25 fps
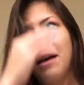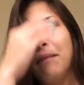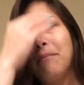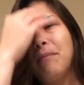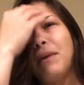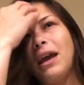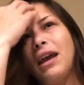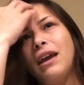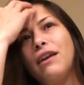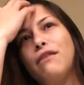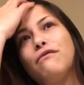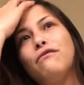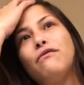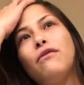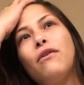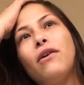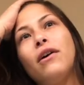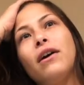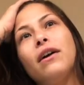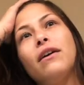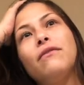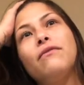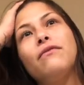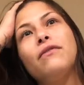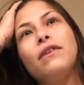paying
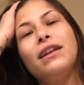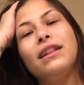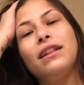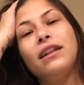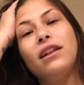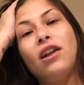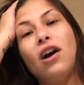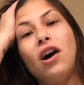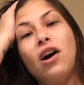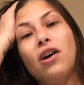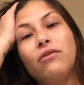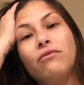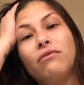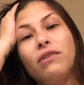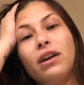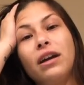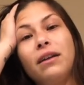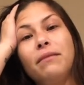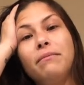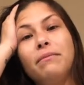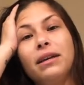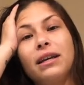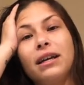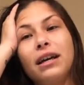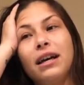for in the long
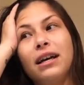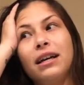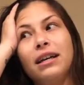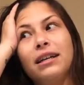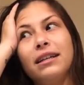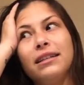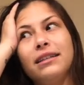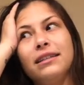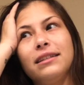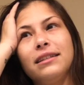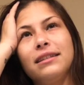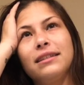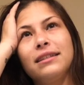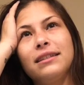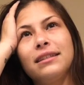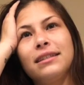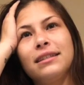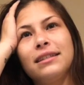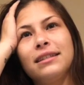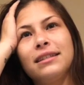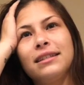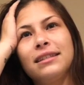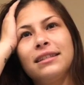run, because